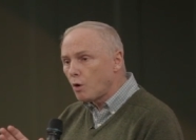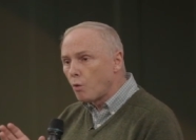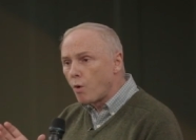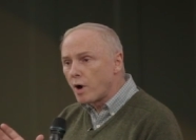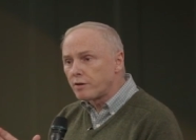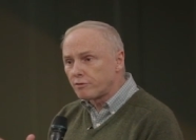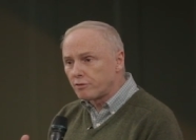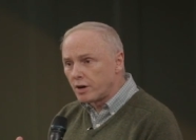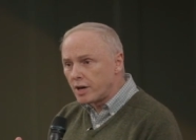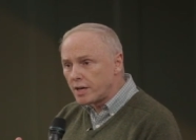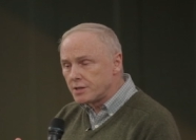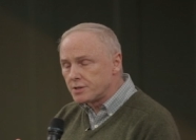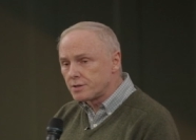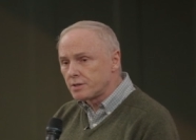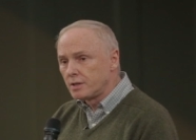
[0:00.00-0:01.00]
One
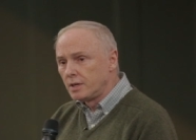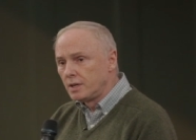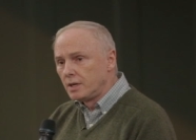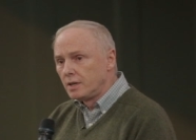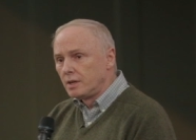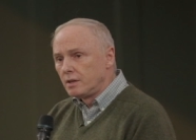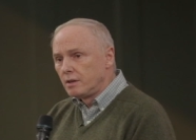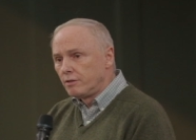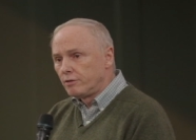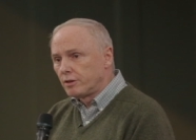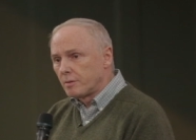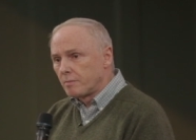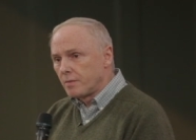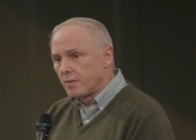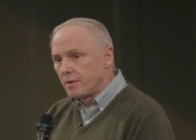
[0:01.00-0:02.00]
phrase
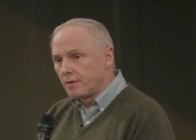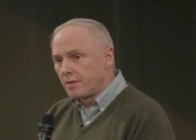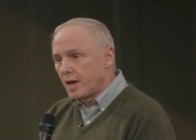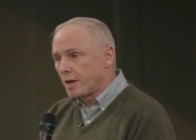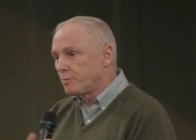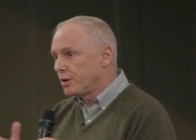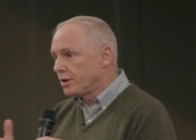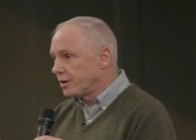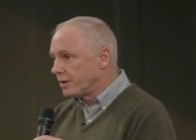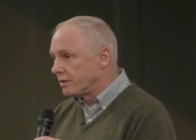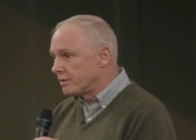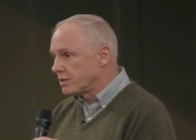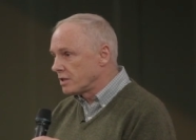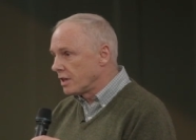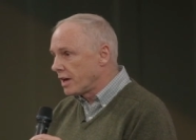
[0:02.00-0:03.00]
from that period
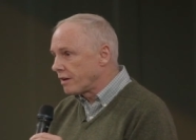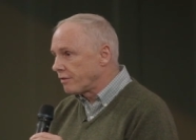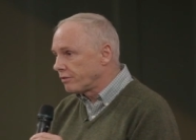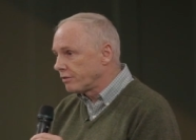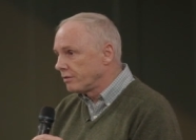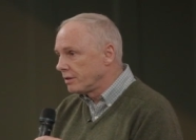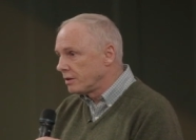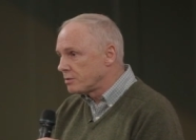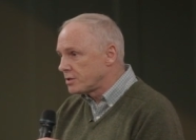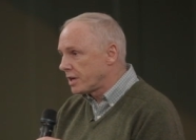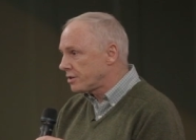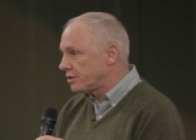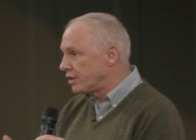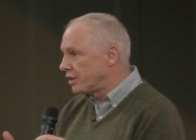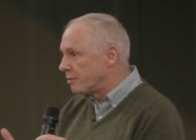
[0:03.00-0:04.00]
of his life, it was
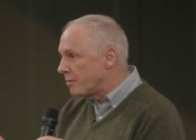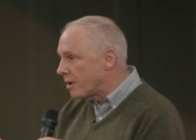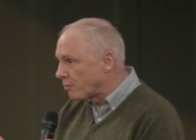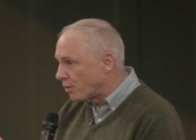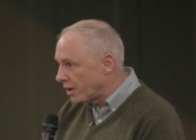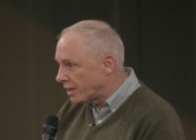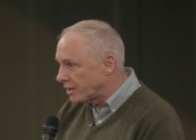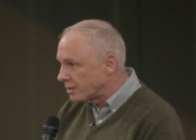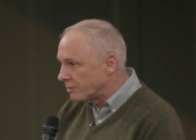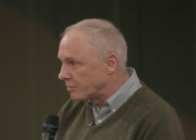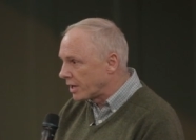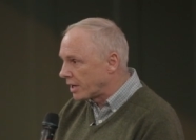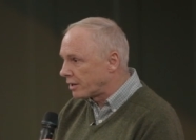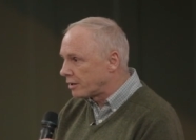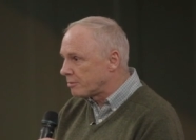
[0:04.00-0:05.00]
actually in a memorandum,
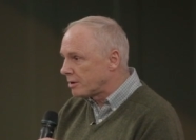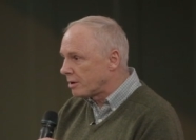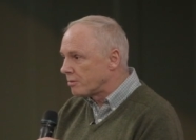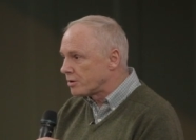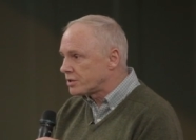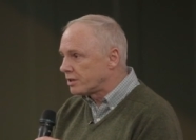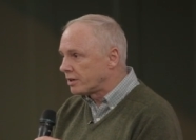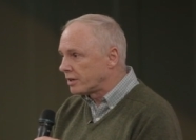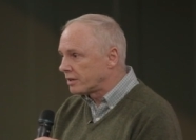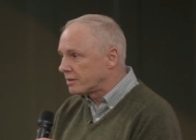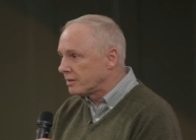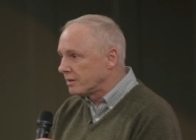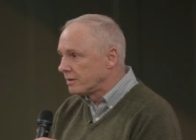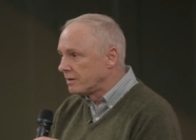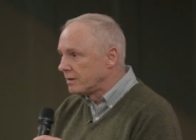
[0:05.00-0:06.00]
not in a published
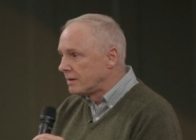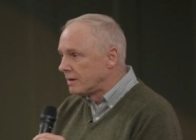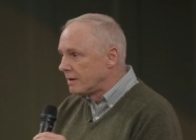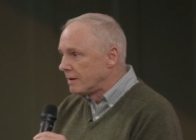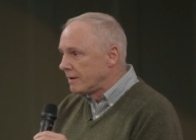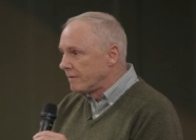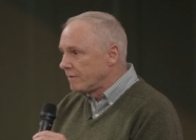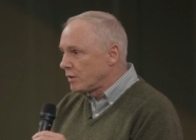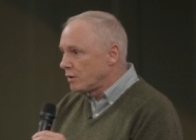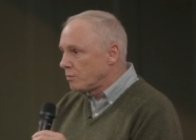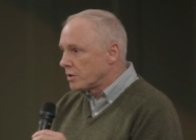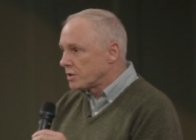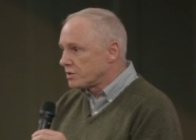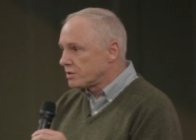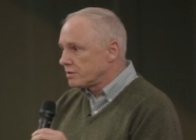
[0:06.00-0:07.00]
article,
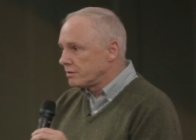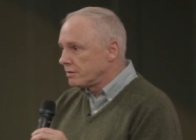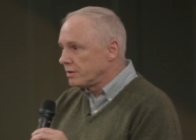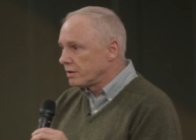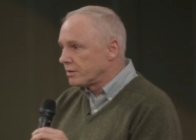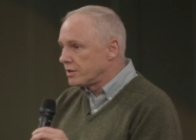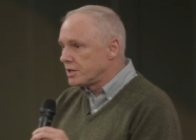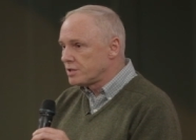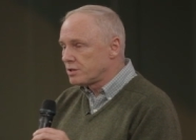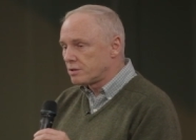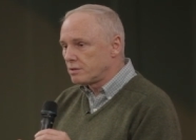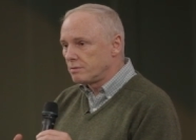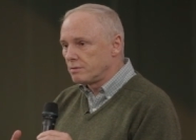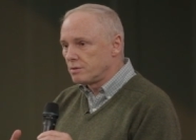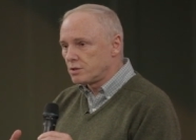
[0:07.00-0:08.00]
was, you know,
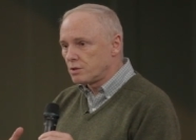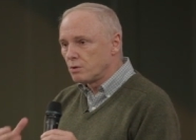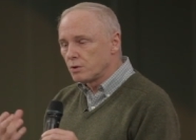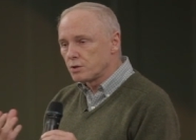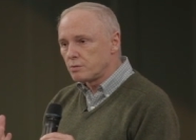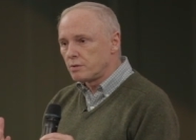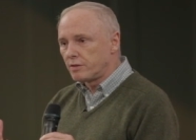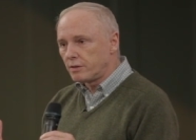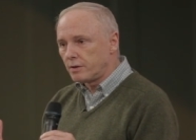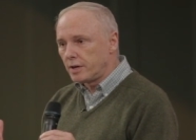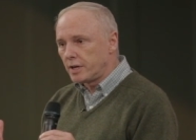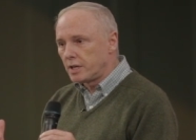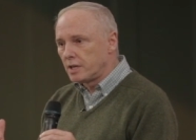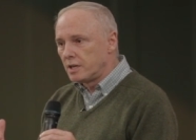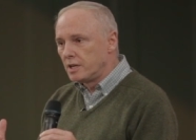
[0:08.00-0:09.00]
these schools we've
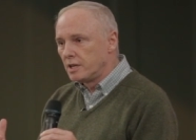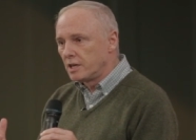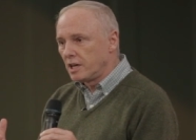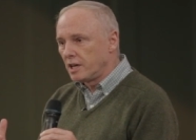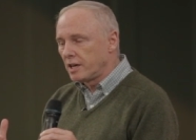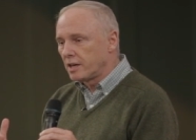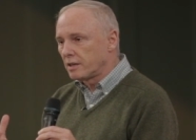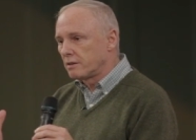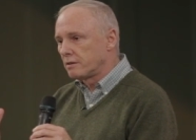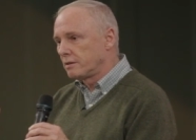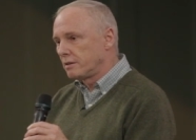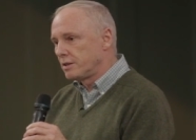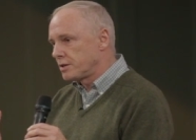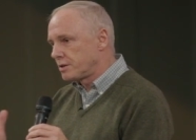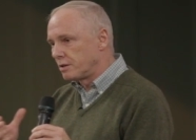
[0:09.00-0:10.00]
created, and
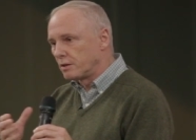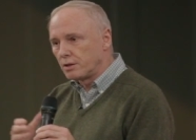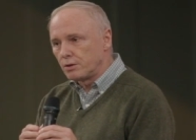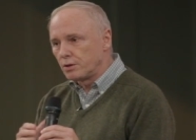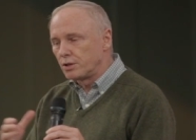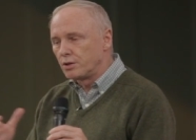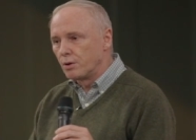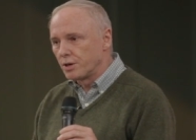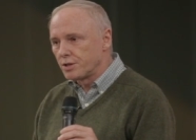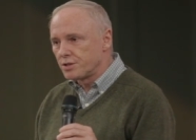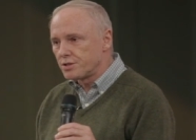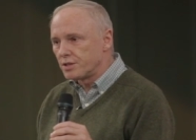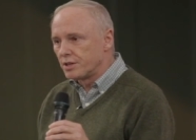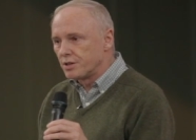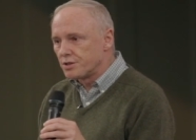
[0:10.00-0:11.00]
this included
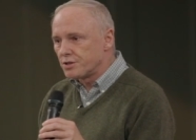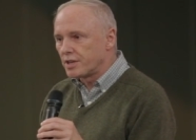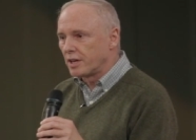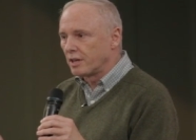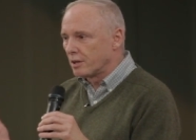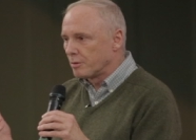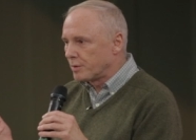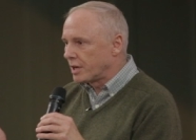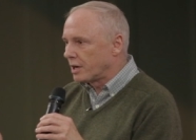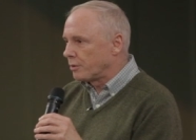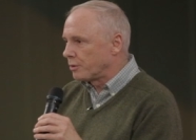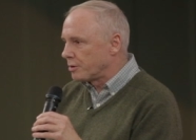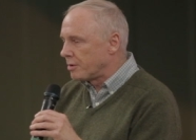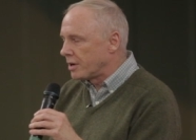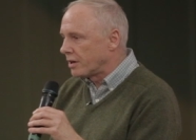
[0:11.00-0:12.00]
Gordonstoun and Salem and
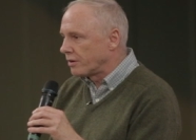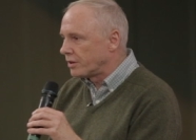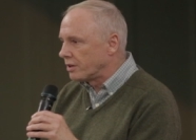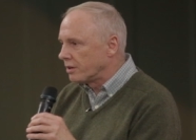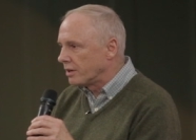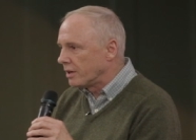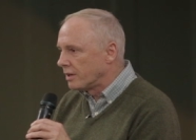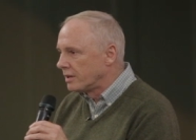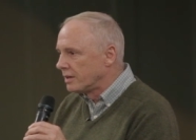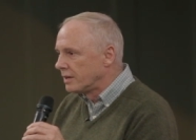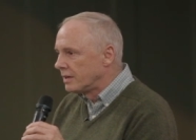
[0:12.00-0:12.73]
Outward Bound and all,